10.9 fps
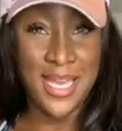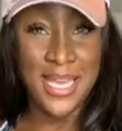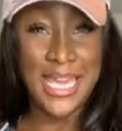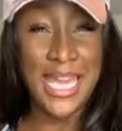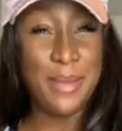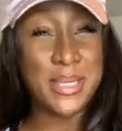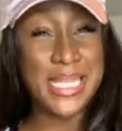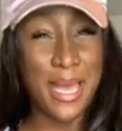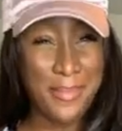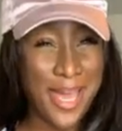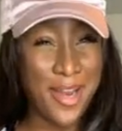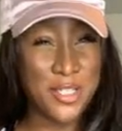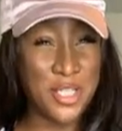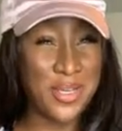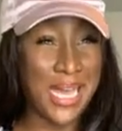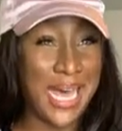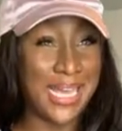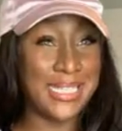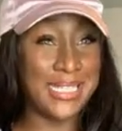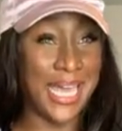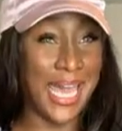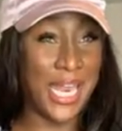Does that matter to you guys
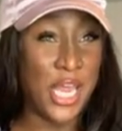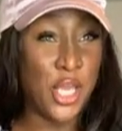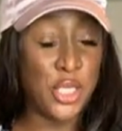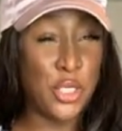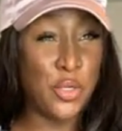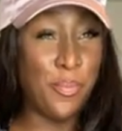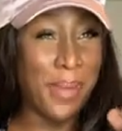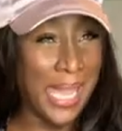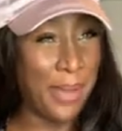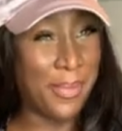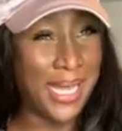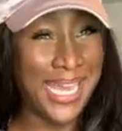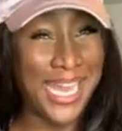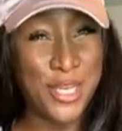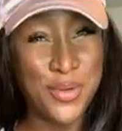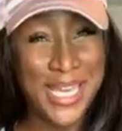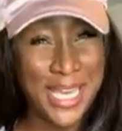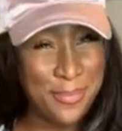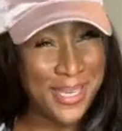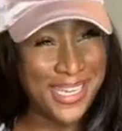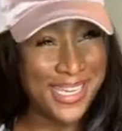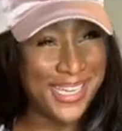that you make money and you keep
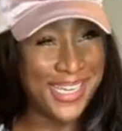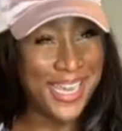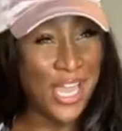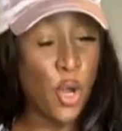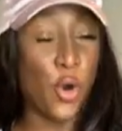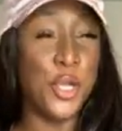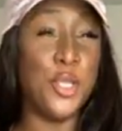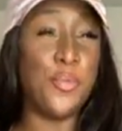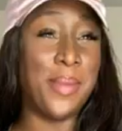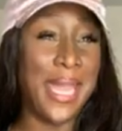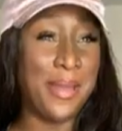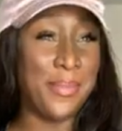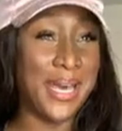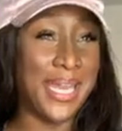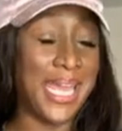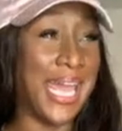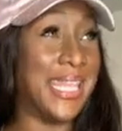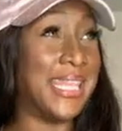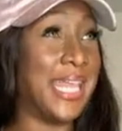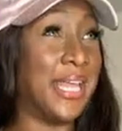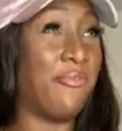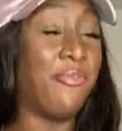it? Or you make money and then
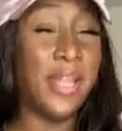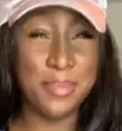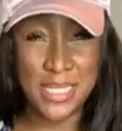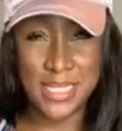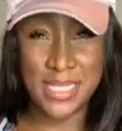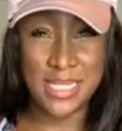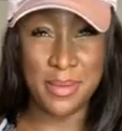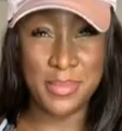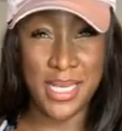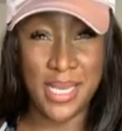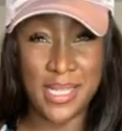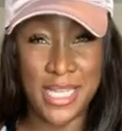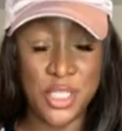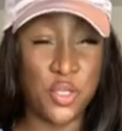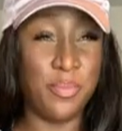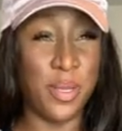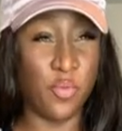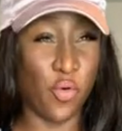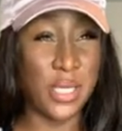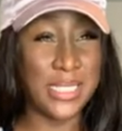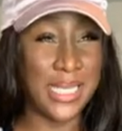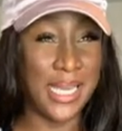it flips into something that you've been
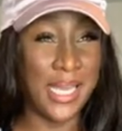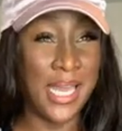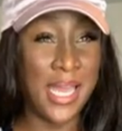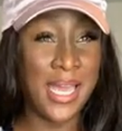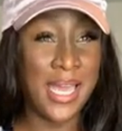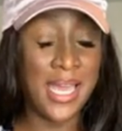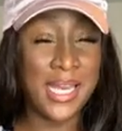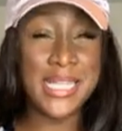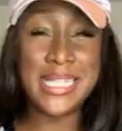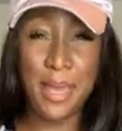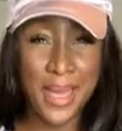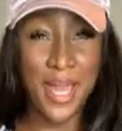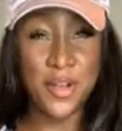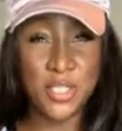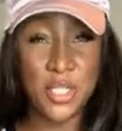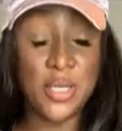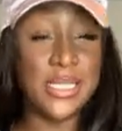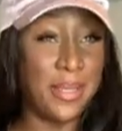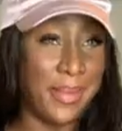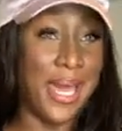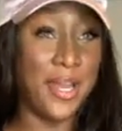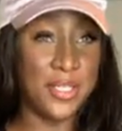wanting? Does that matter to you? Because it
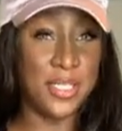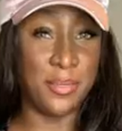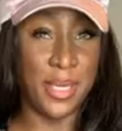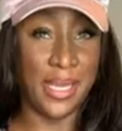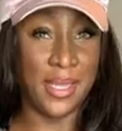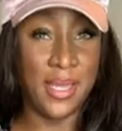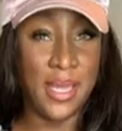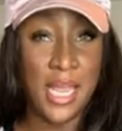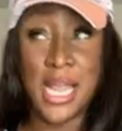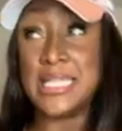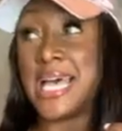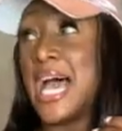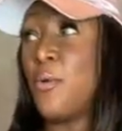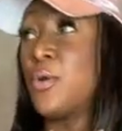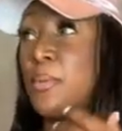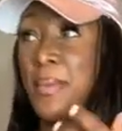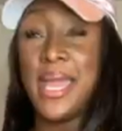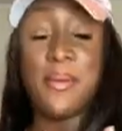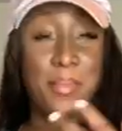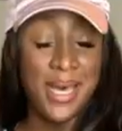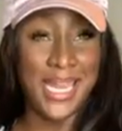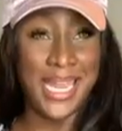matters to me. Because I would make
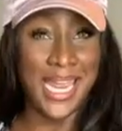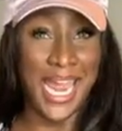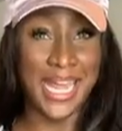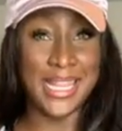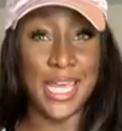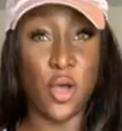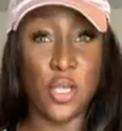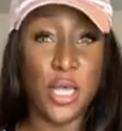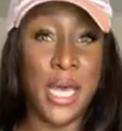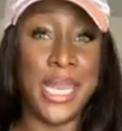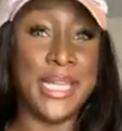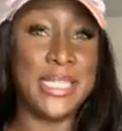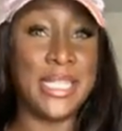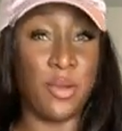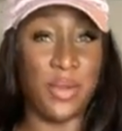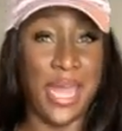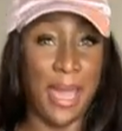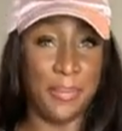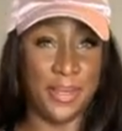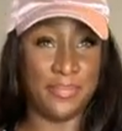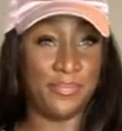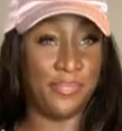money and then an incident would
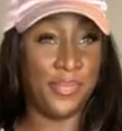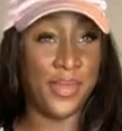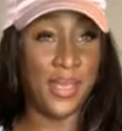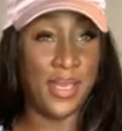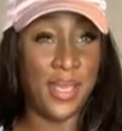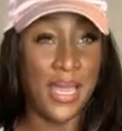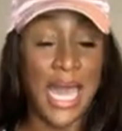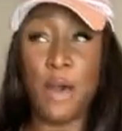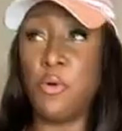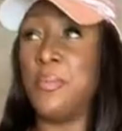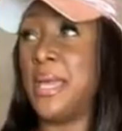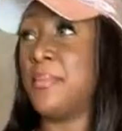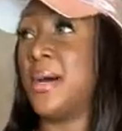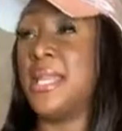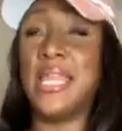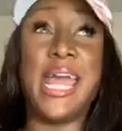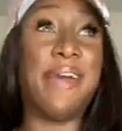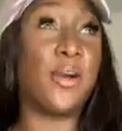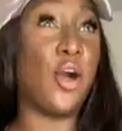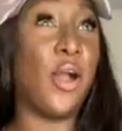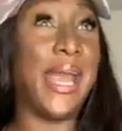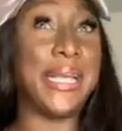happen. I will make money and I have a
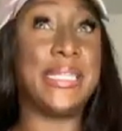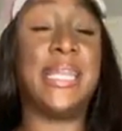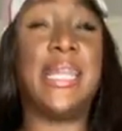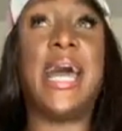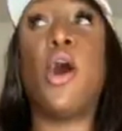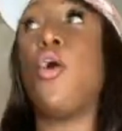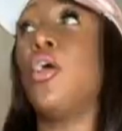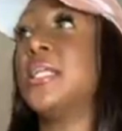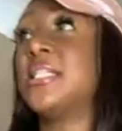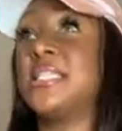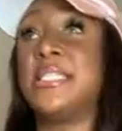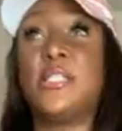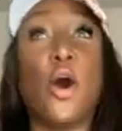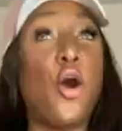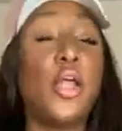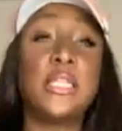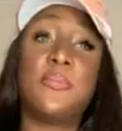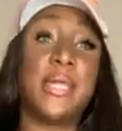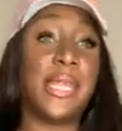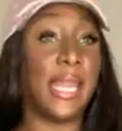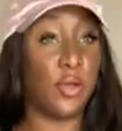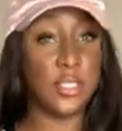car accident. Now all this money
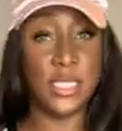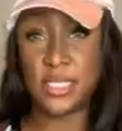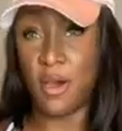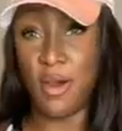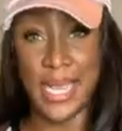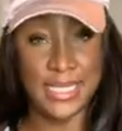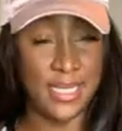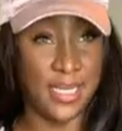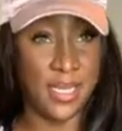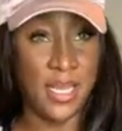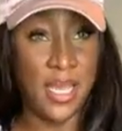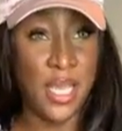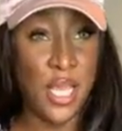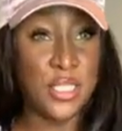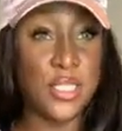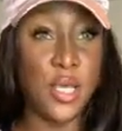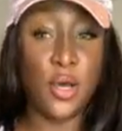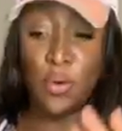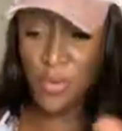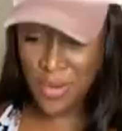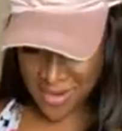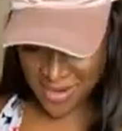got to go to this car accident. So
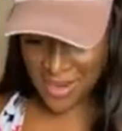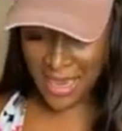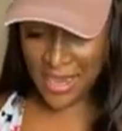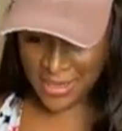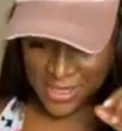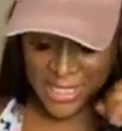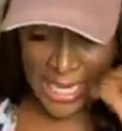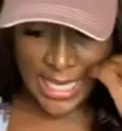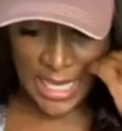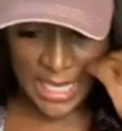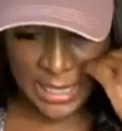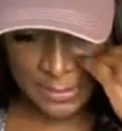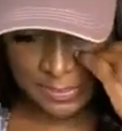take heed.